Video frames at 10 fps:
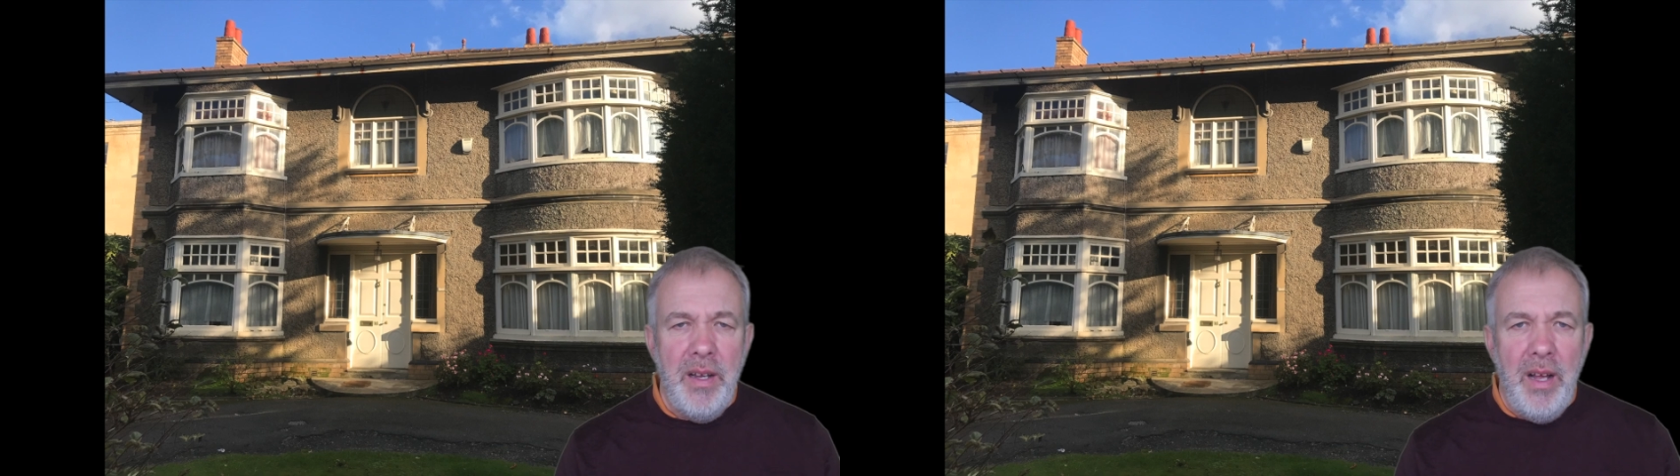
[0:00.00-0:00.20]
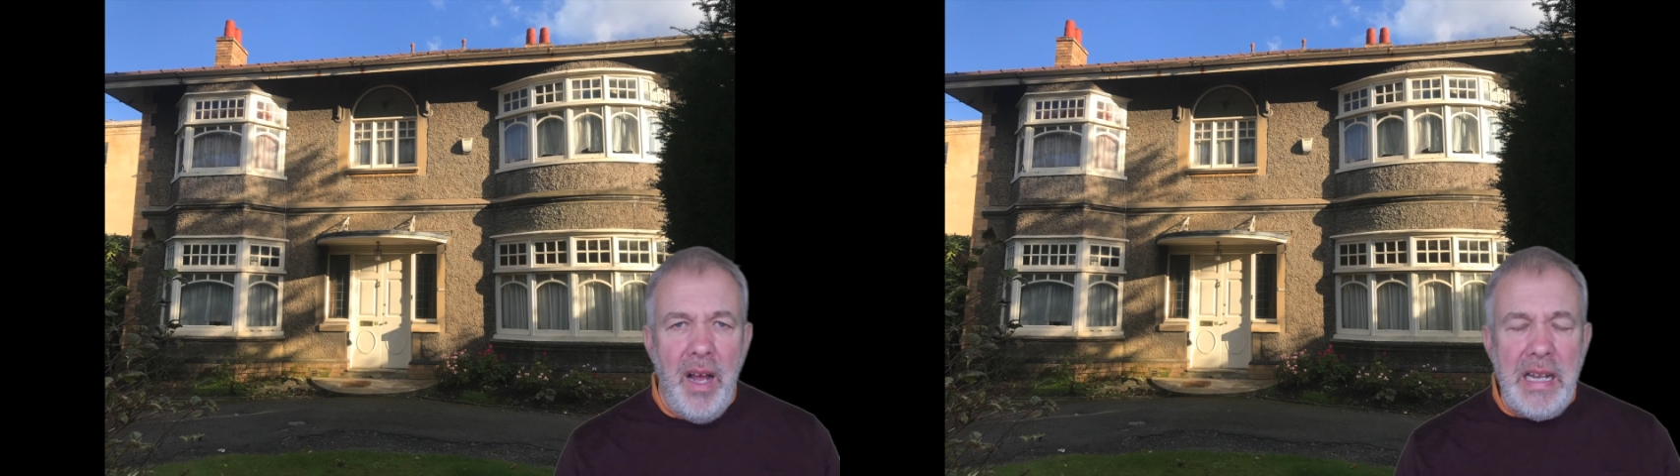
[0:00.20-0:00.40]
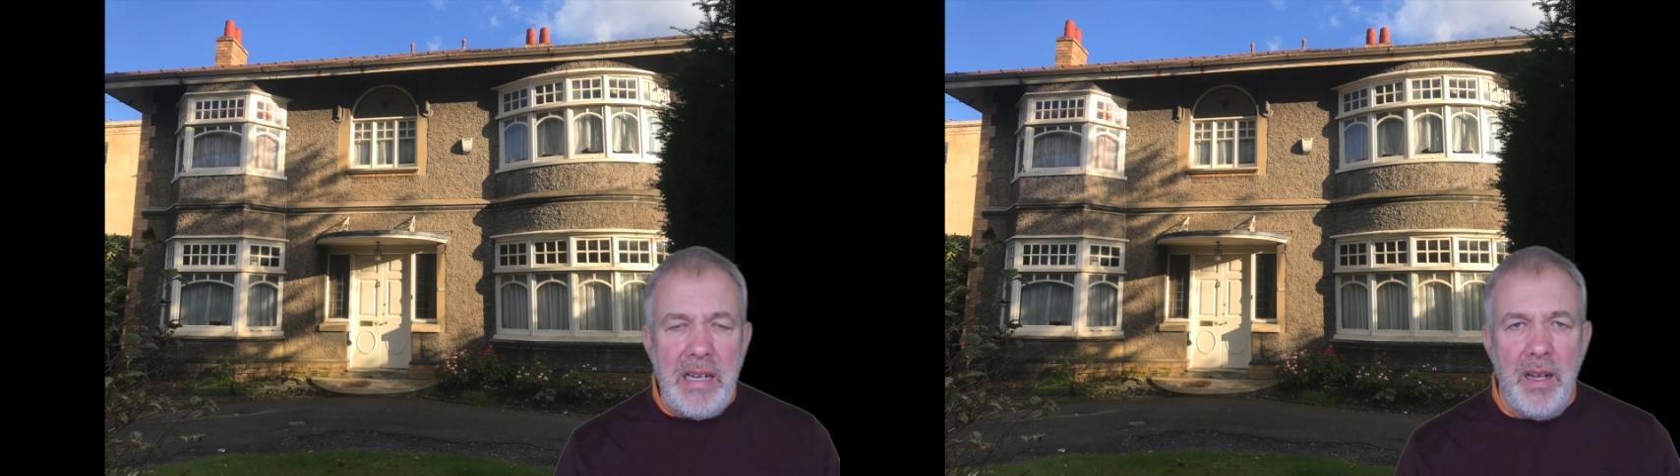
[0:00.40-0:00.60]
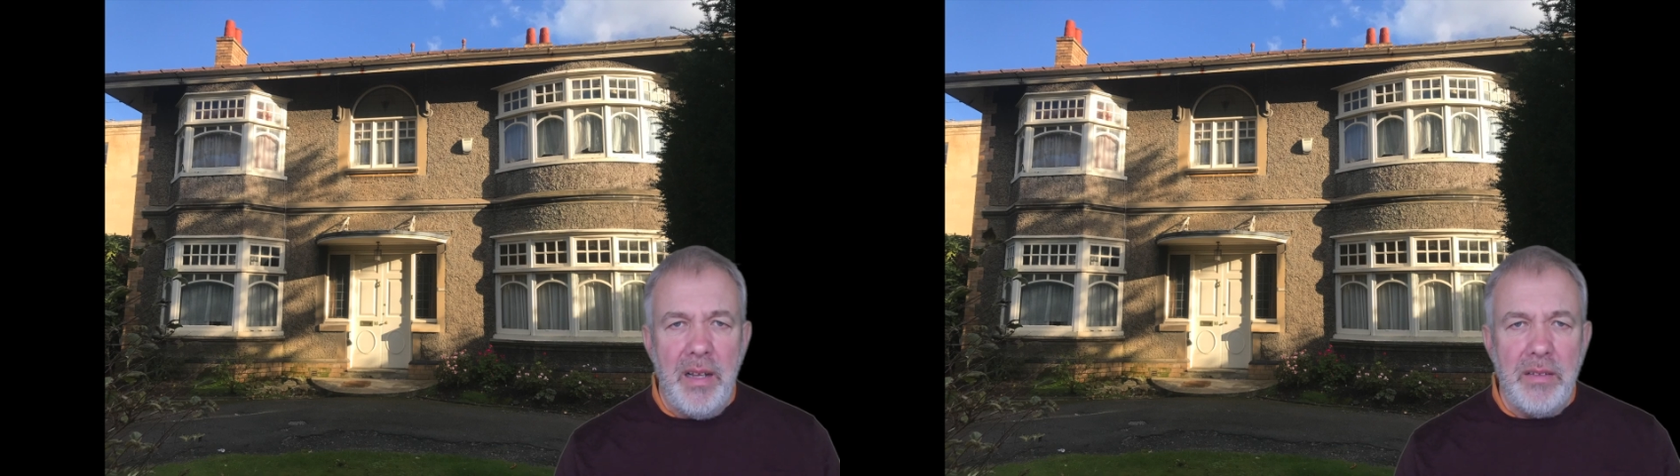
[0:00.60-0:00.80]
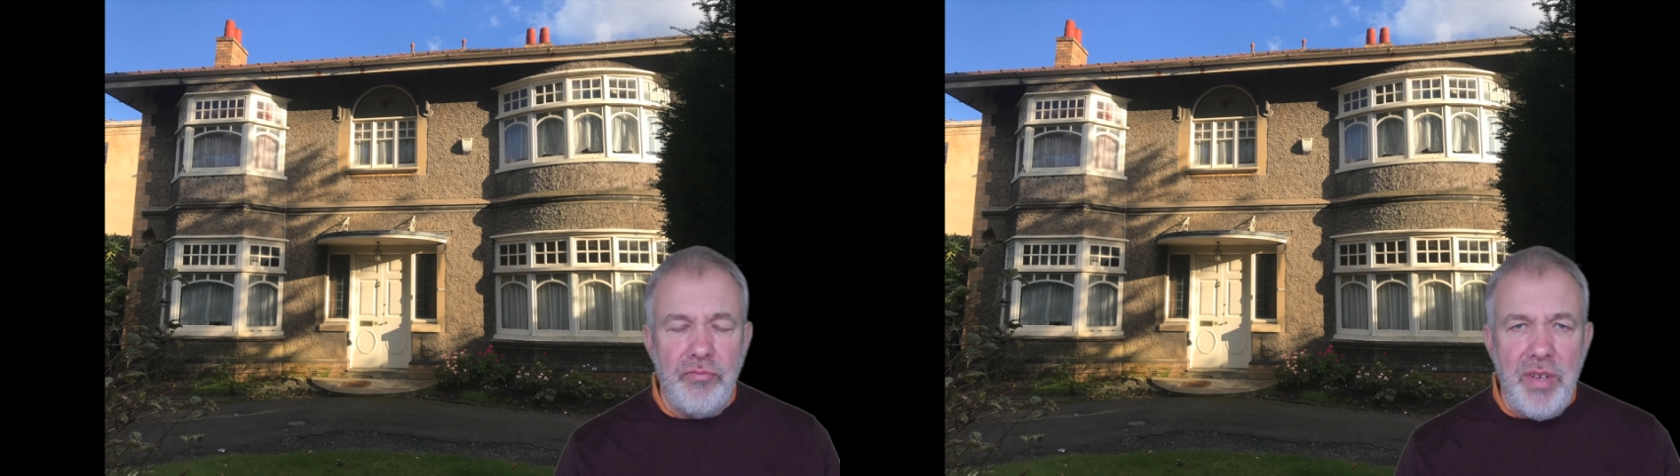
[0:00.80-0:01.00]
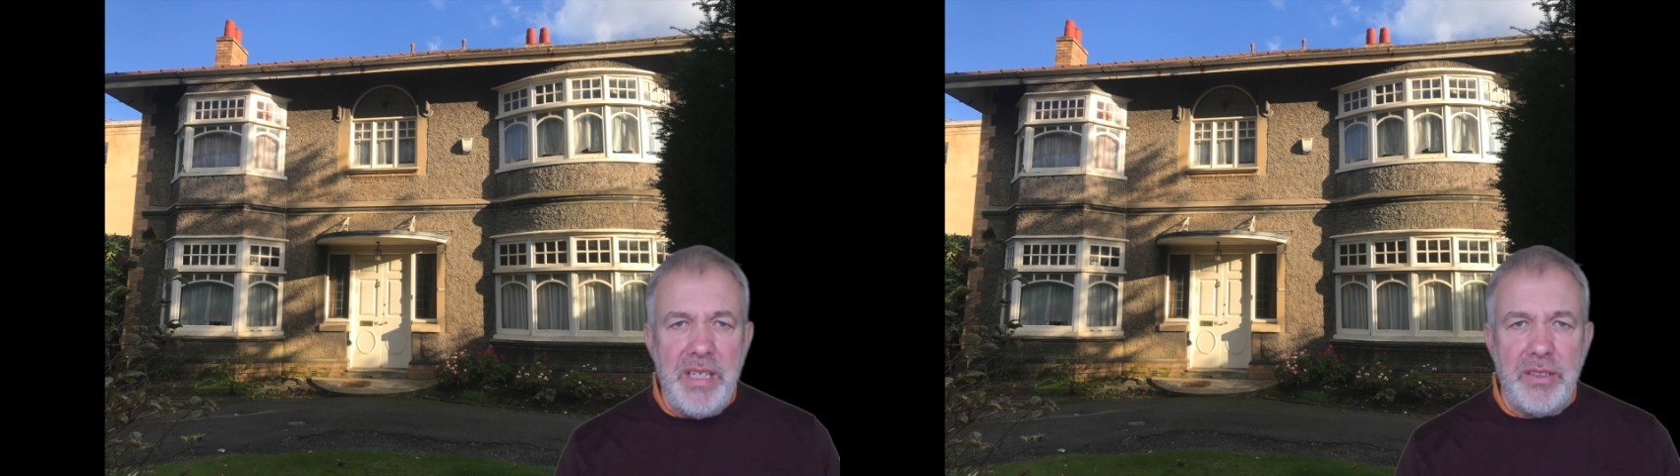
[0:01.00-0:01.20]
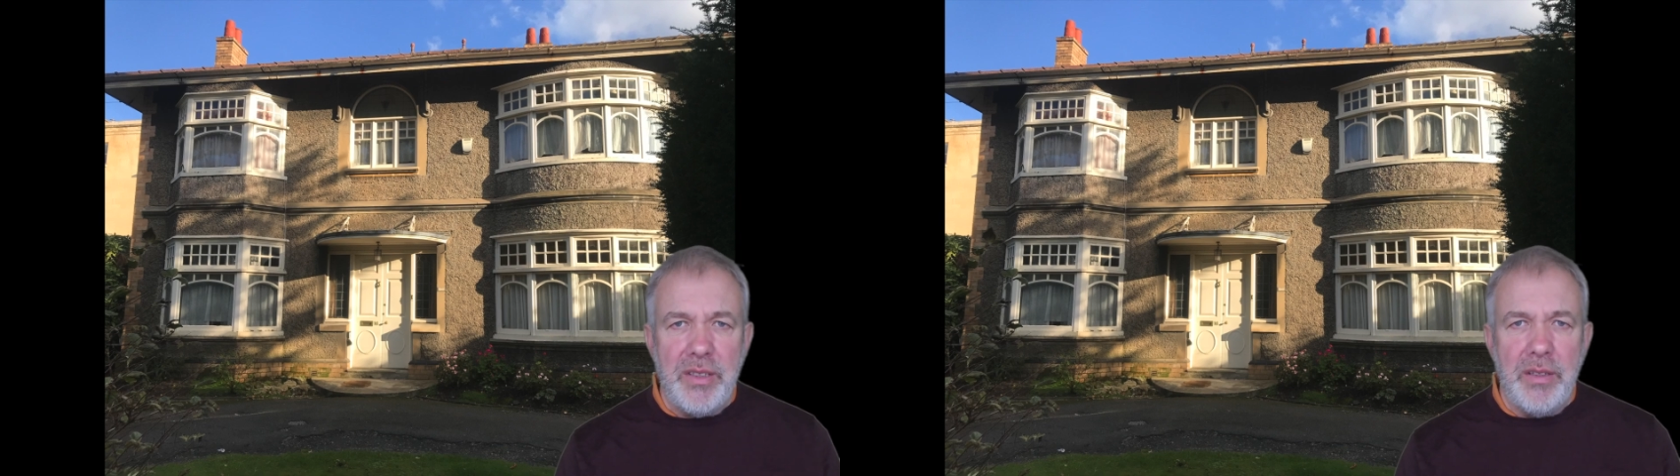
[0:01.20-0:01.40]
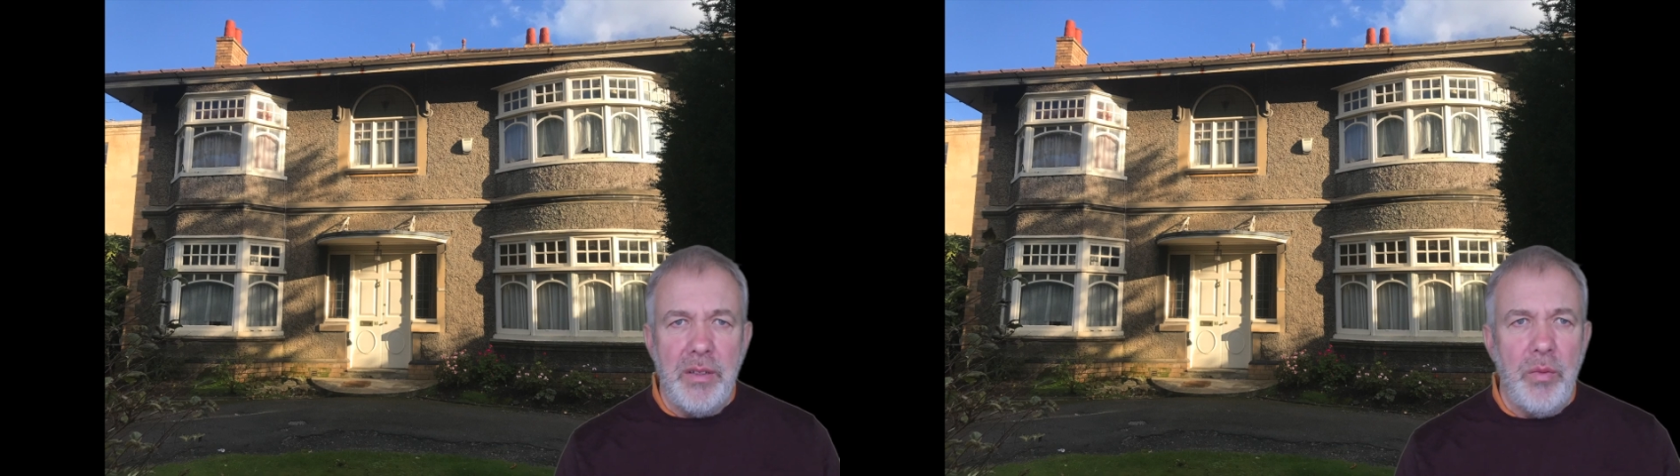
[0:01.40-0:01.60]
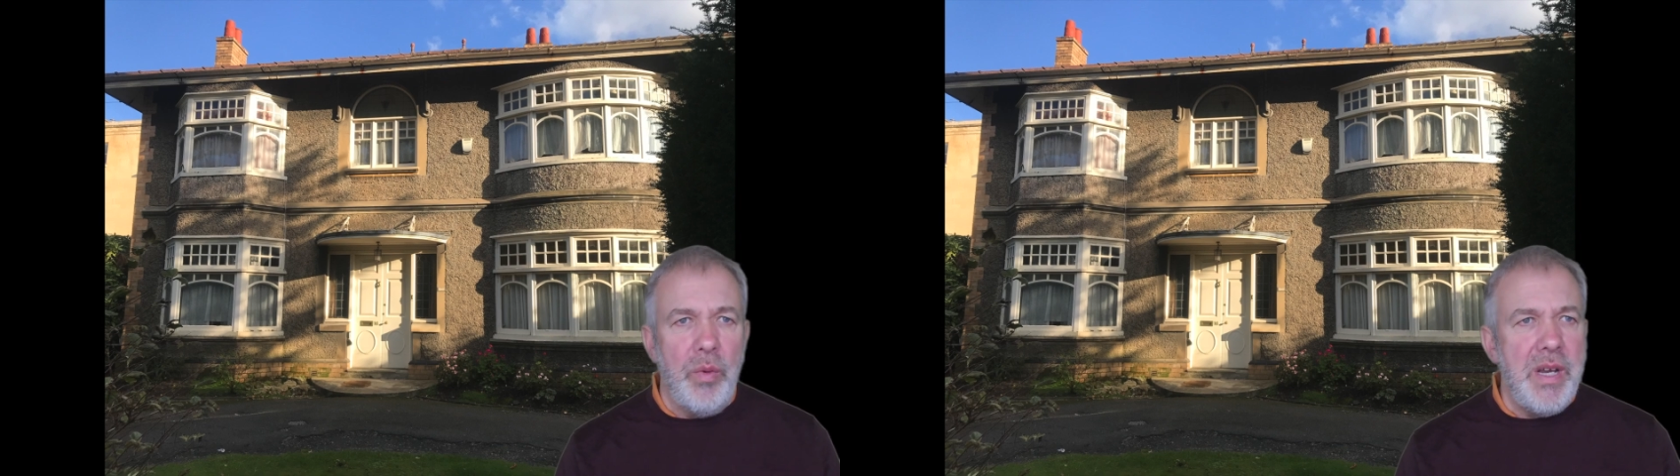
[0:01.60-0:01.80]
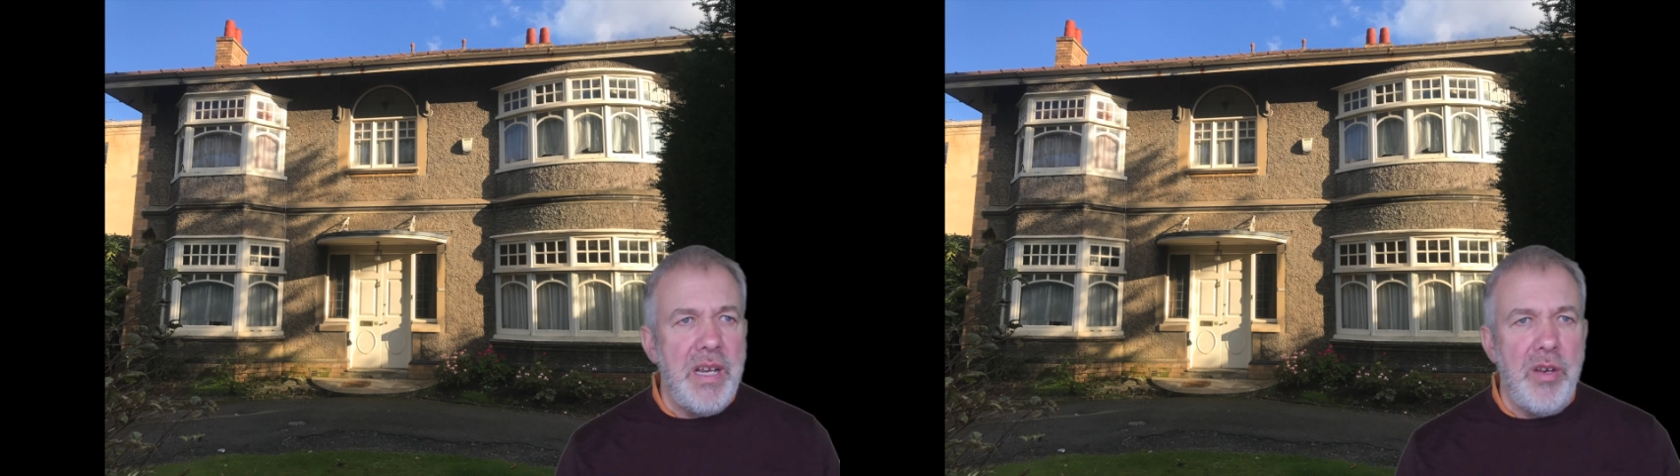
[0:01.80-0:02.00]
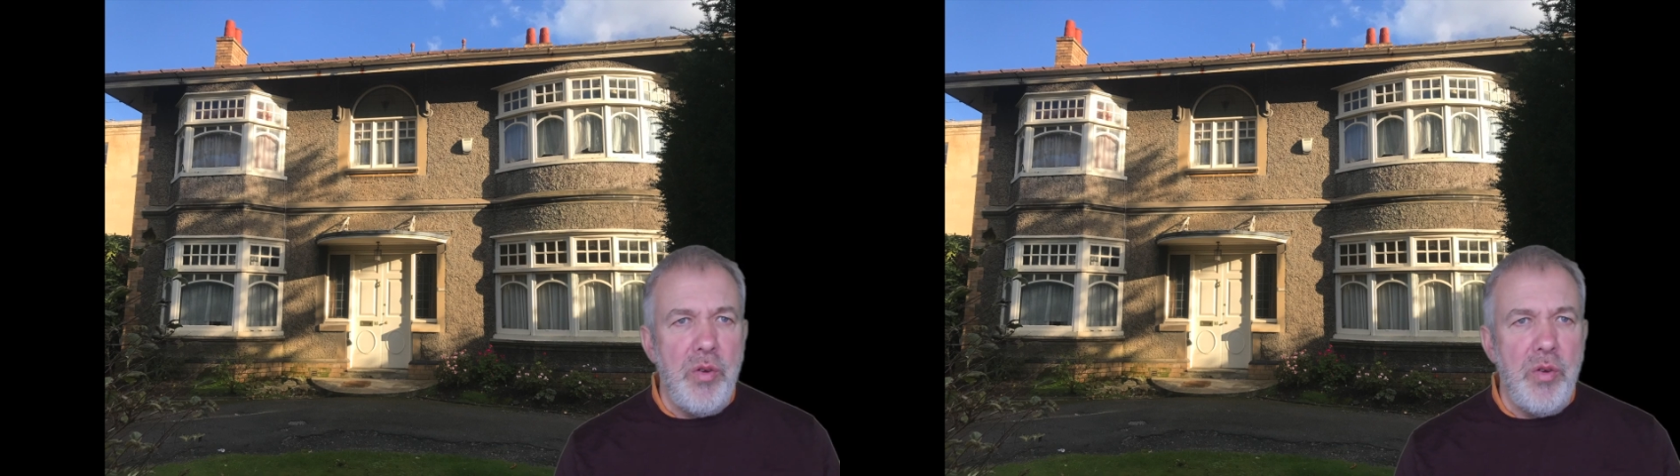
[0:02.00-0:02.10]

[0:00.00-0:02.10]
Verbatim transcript: And the reason we need a new